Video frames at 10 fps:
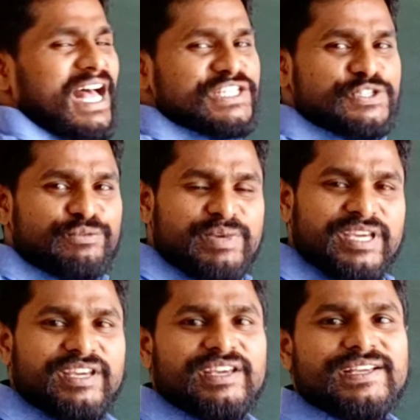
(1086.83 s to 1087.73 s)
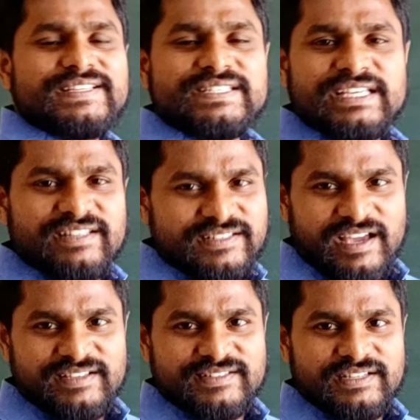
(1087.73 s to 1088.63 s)
has to be
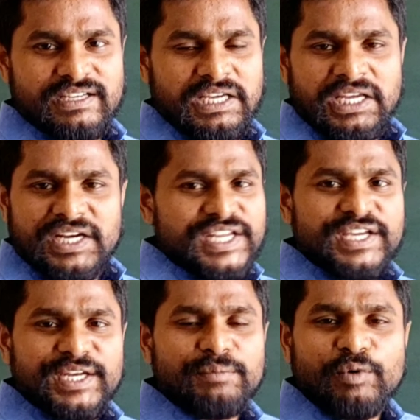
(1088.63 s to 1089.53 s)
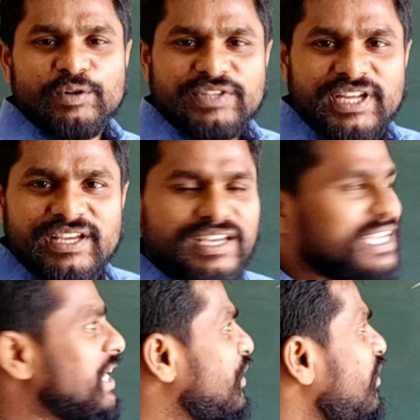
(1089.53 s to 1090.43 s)
synthesized. DNA pol
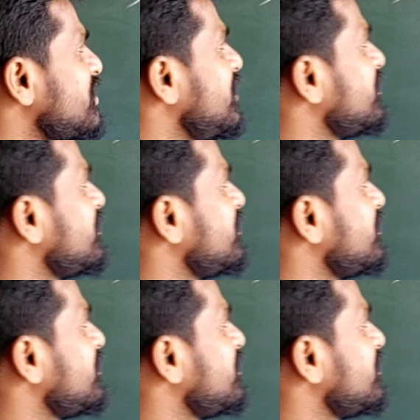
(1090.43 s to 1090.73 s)
3 cannot